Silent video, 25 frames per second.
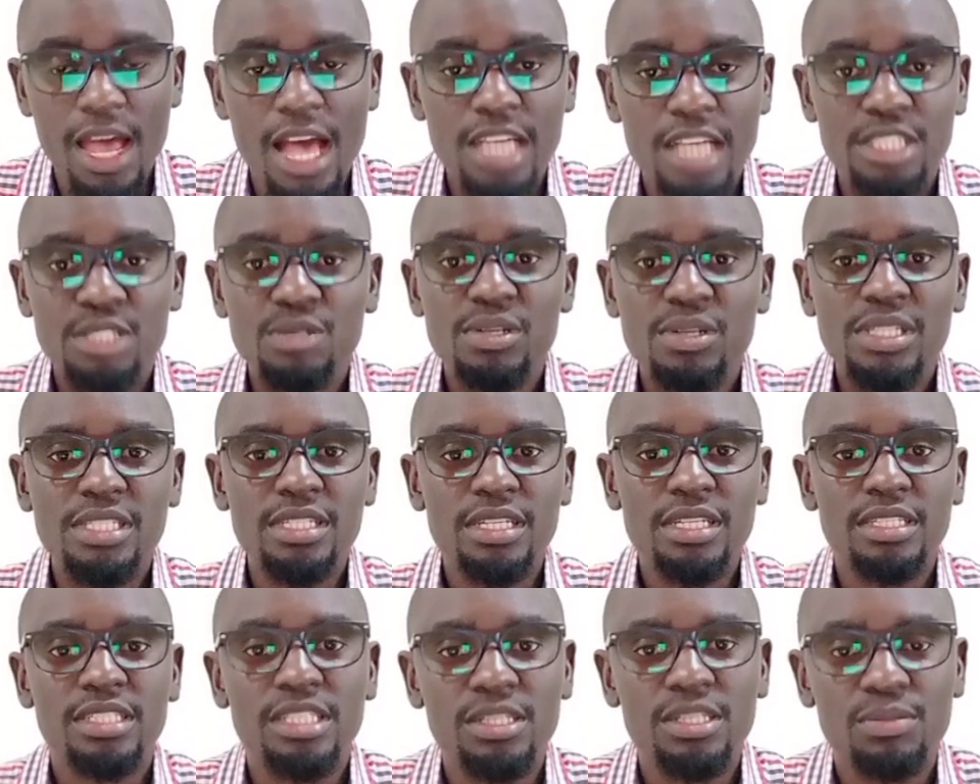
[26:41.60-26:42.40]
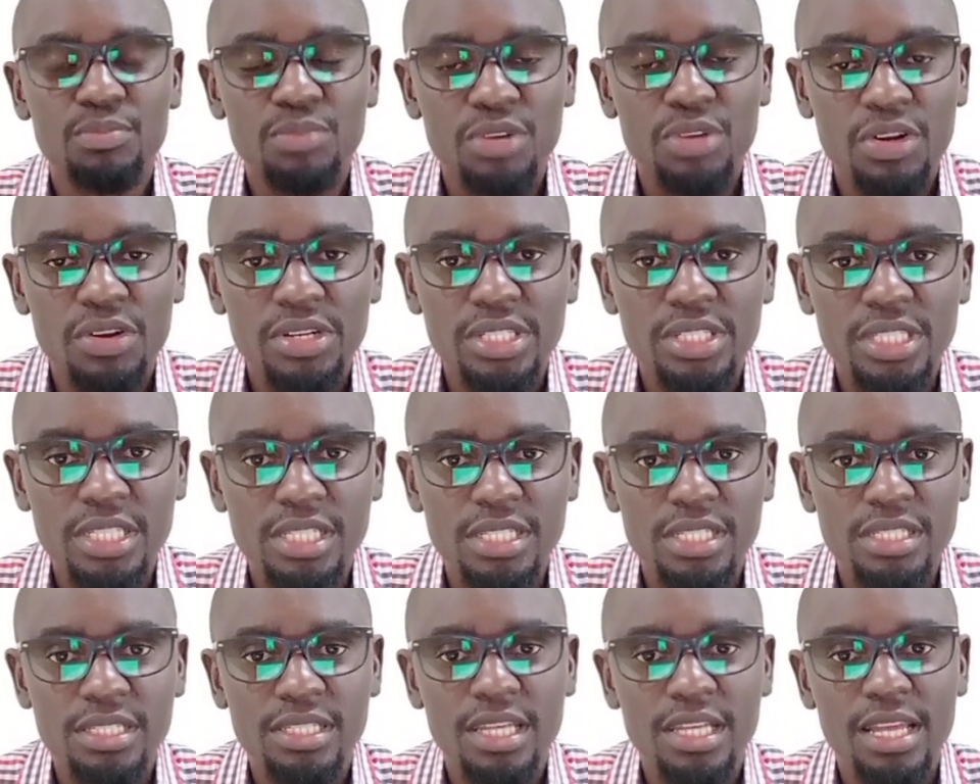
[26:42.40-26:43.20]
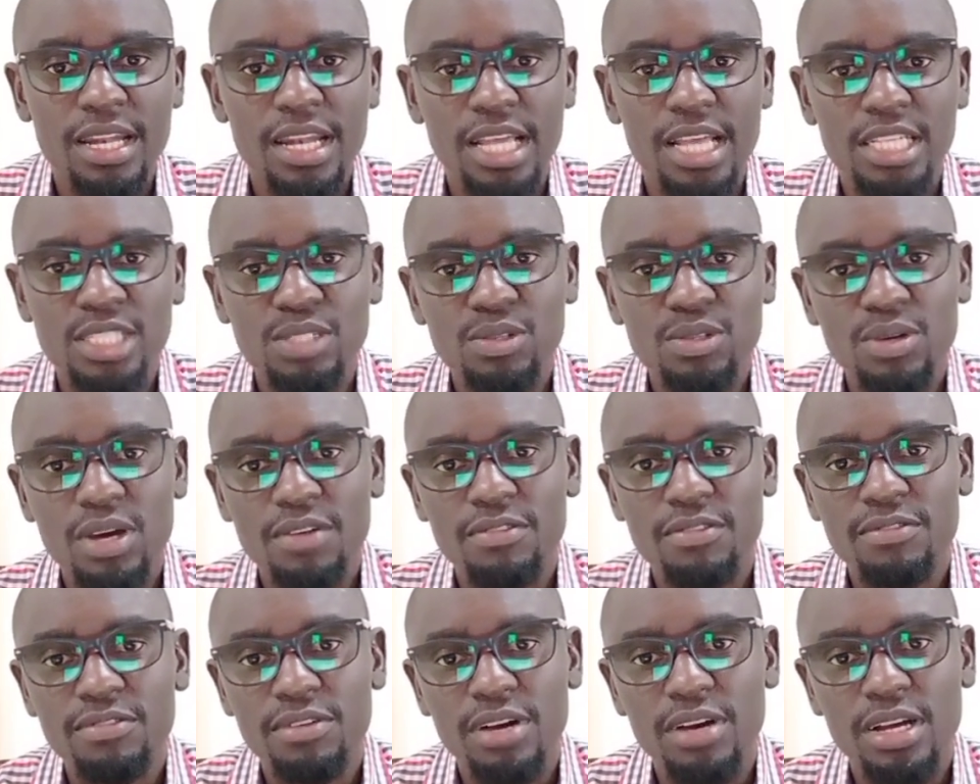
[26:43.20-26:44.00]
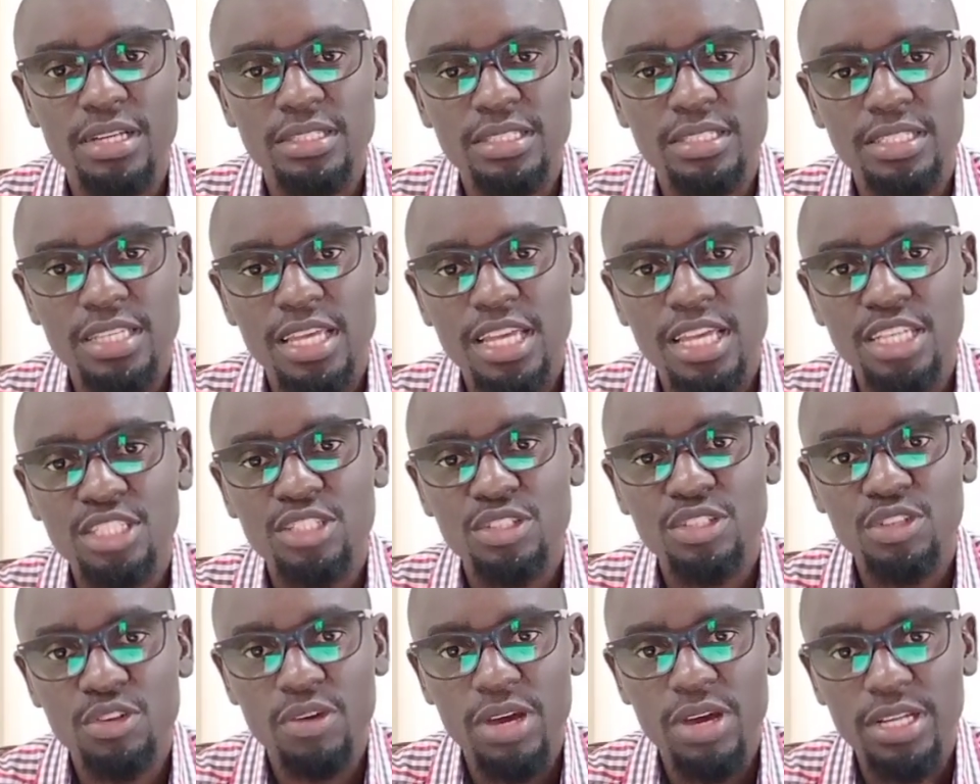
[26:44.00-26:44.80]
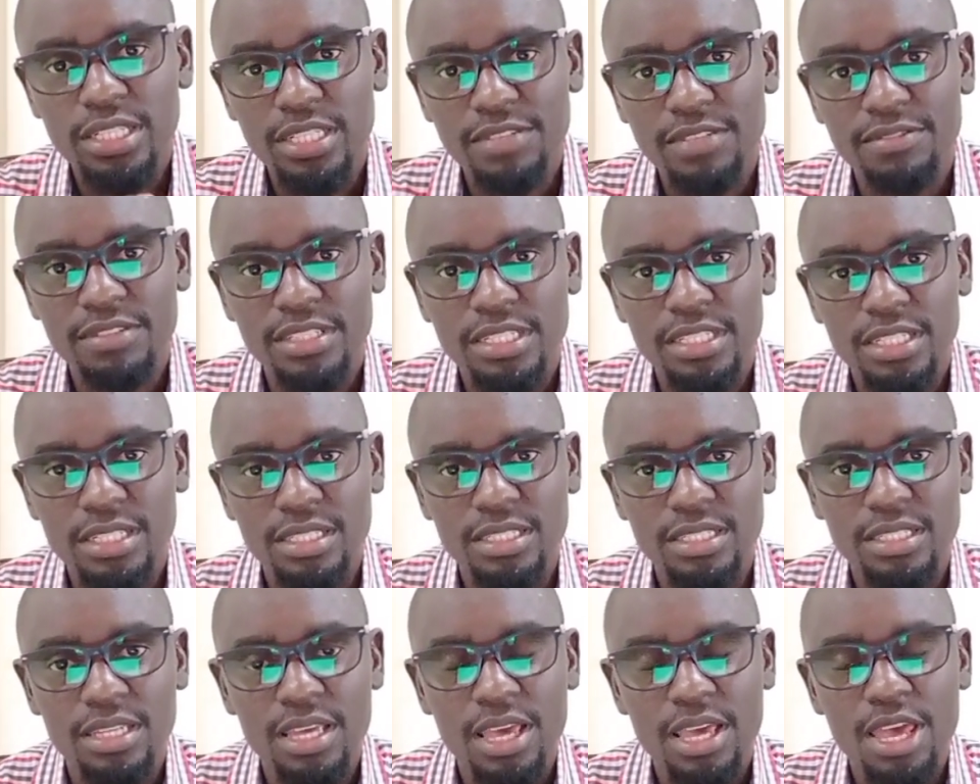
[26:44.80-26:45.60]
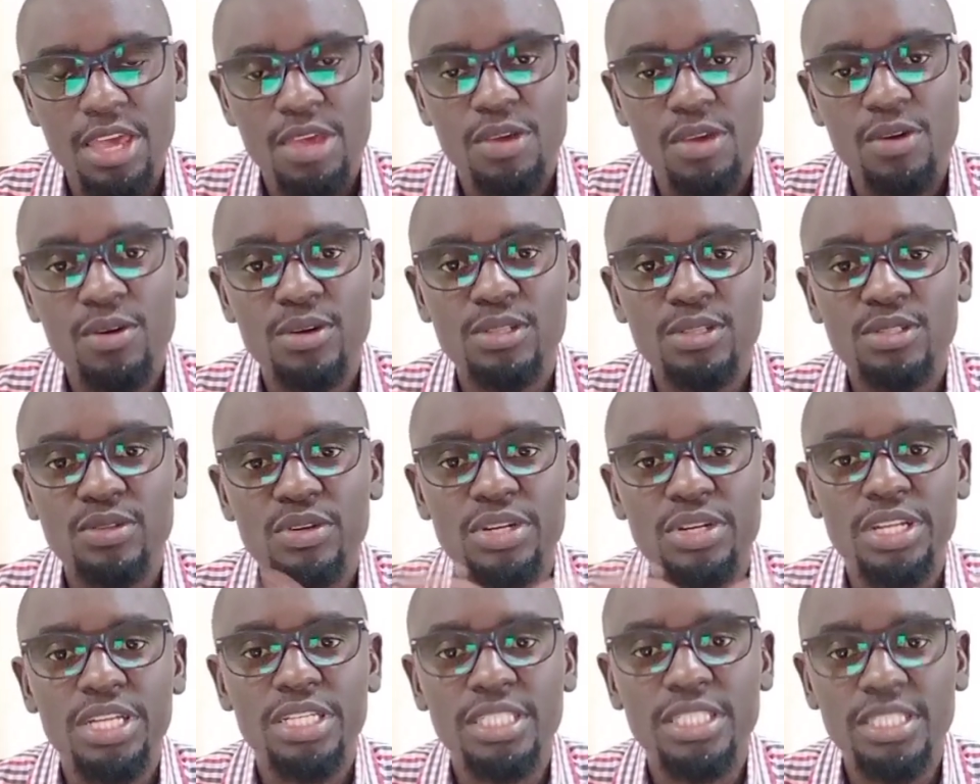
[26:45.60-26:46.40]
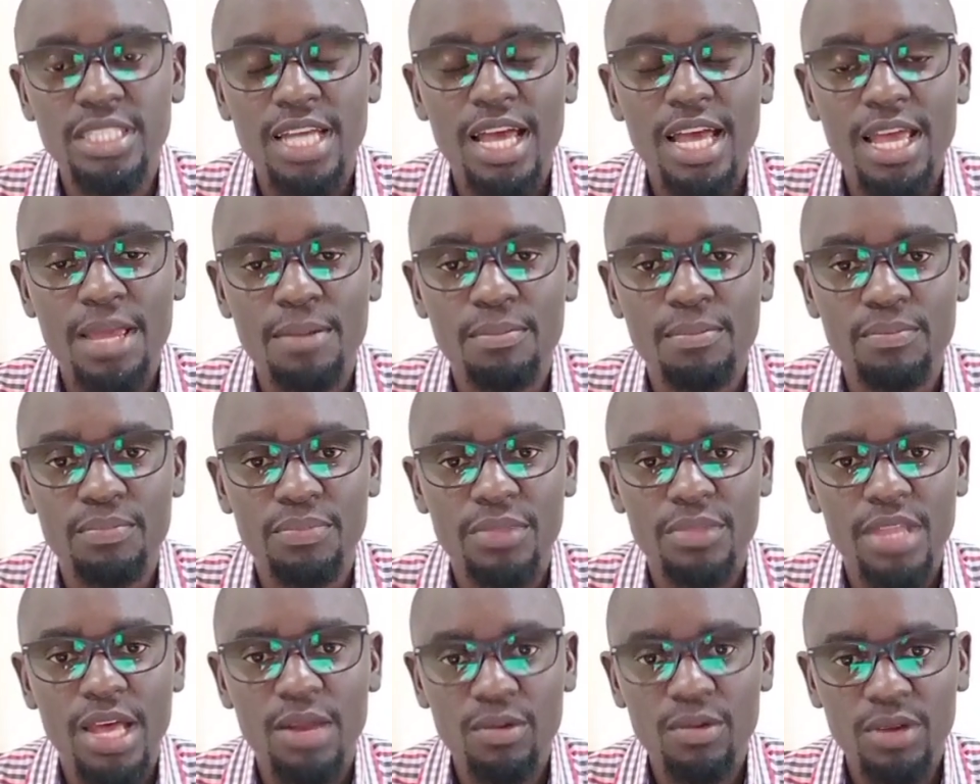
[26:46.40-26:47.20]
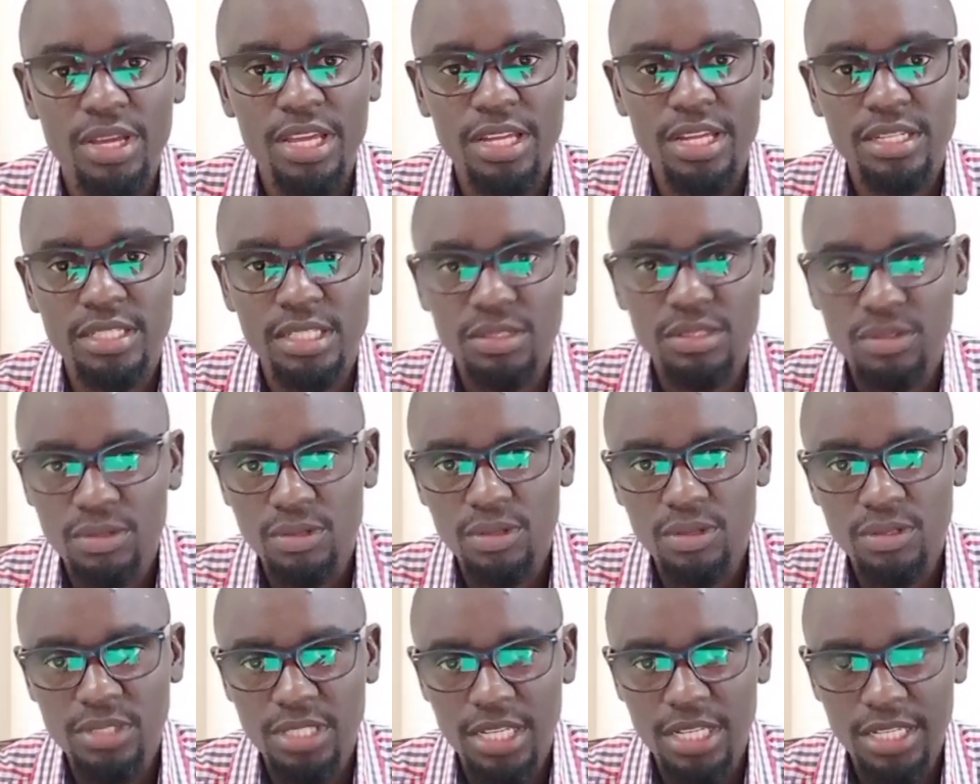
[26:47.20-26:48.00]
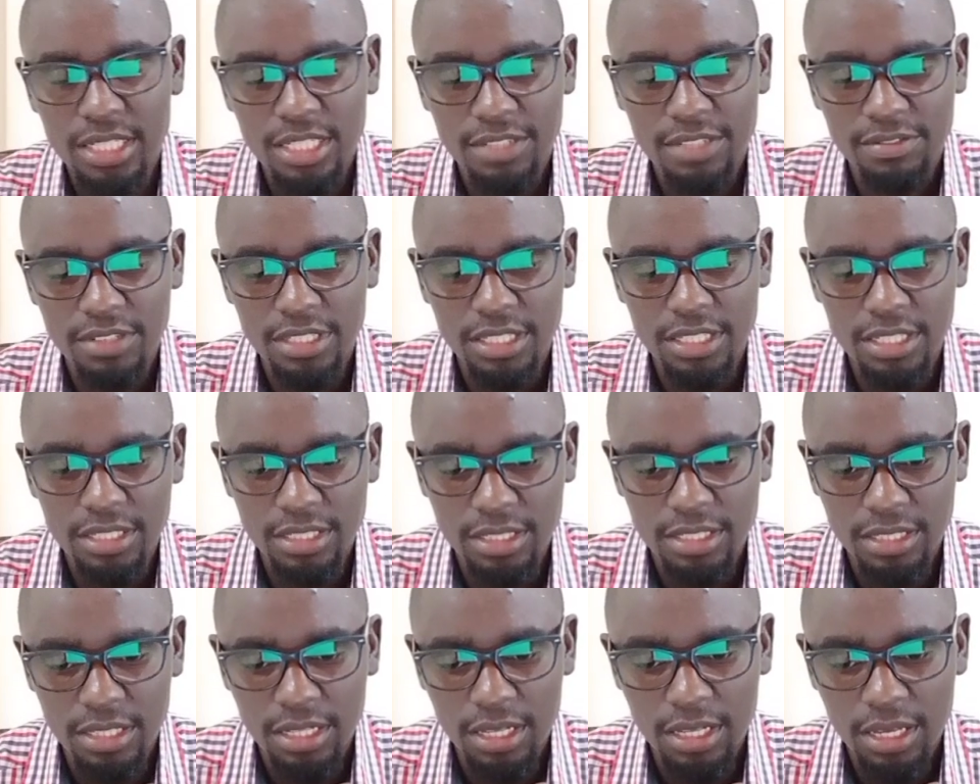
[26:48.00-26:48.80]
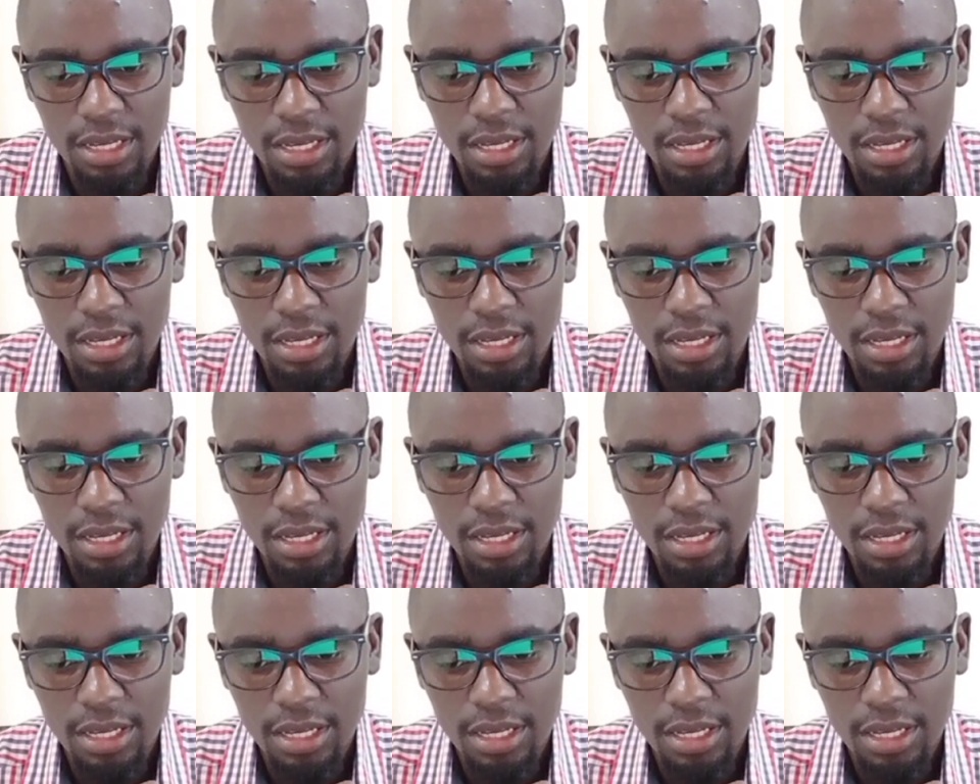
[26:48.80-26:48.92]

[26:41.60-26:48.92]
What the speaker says: As you are setting priorities and as you have scheduled your activities, you also need time allocated to those activities.